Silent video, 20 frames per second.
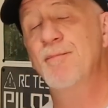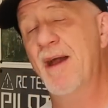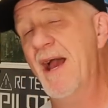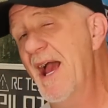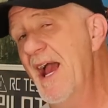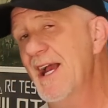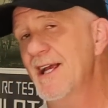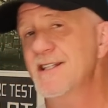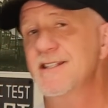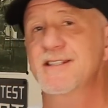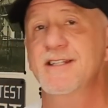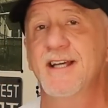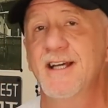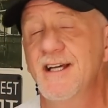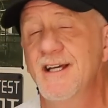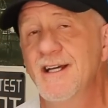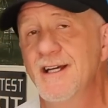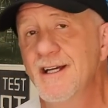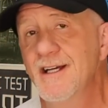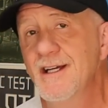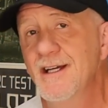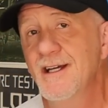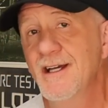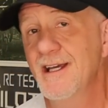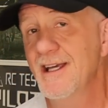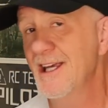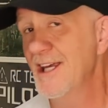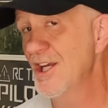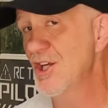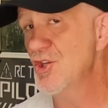packs.
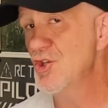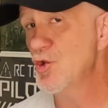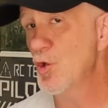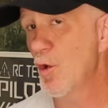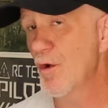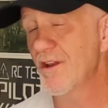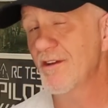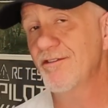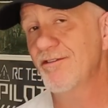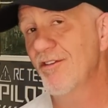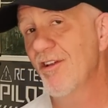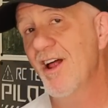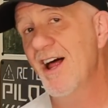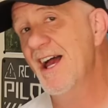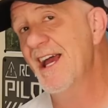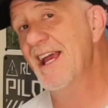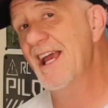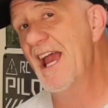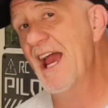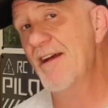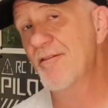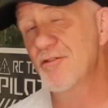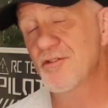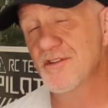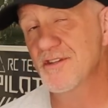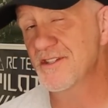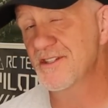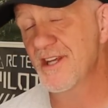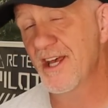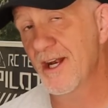Enjoy the flying after
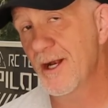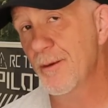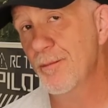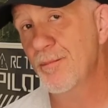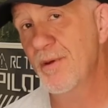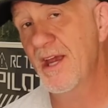the setup